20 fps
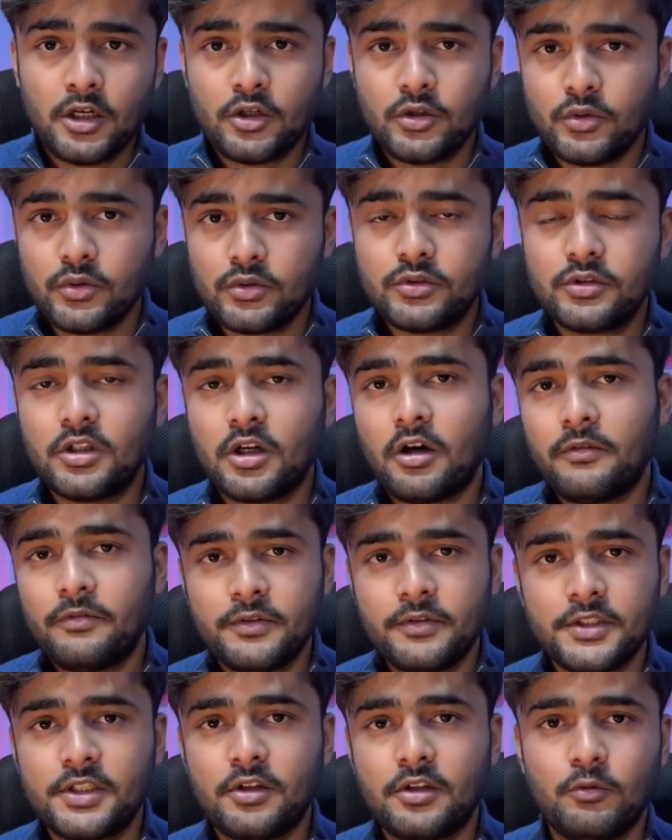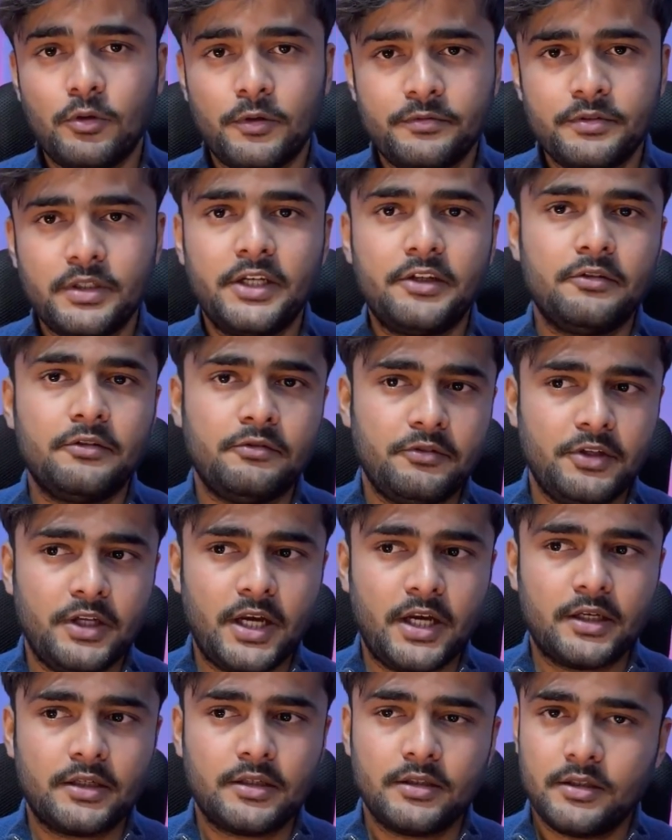go to the official website of
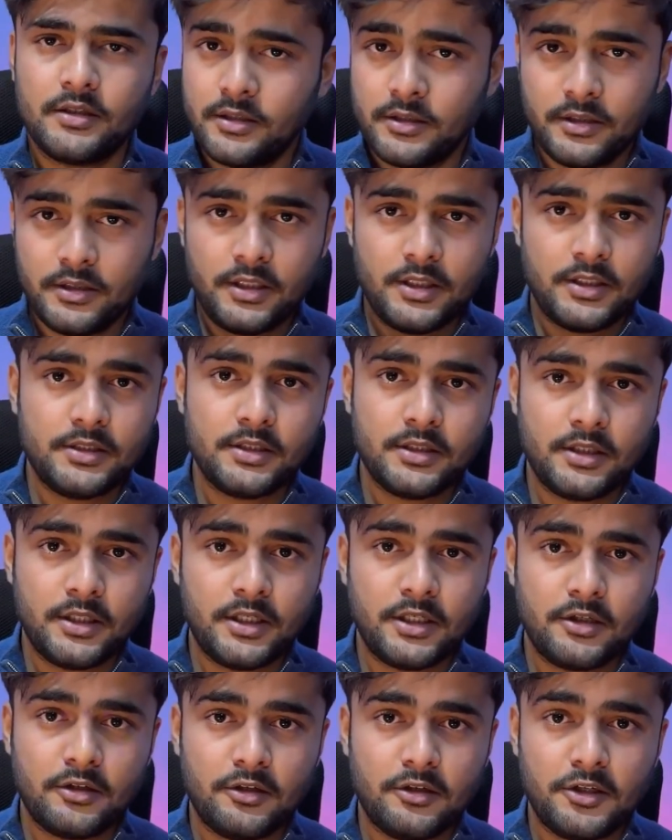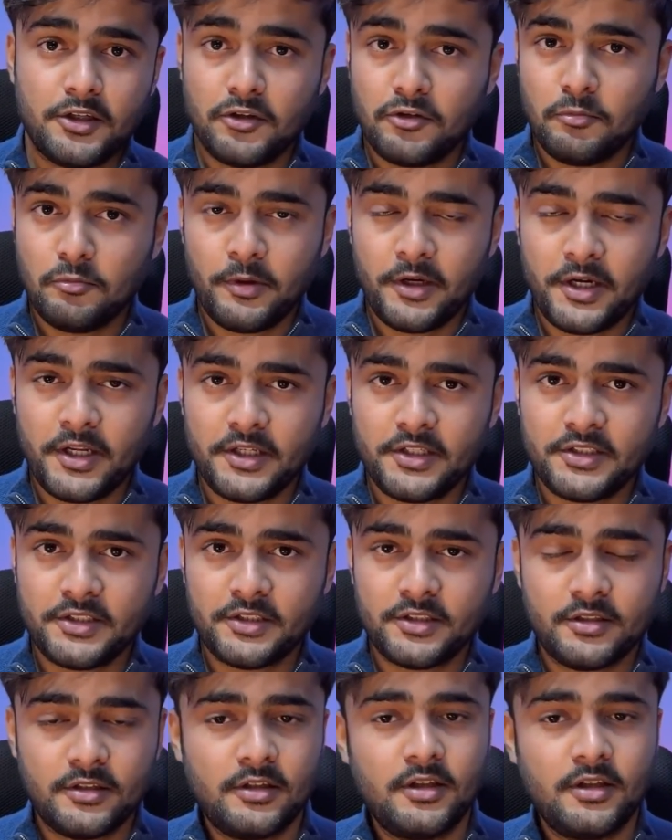React. There is a thing called documentation.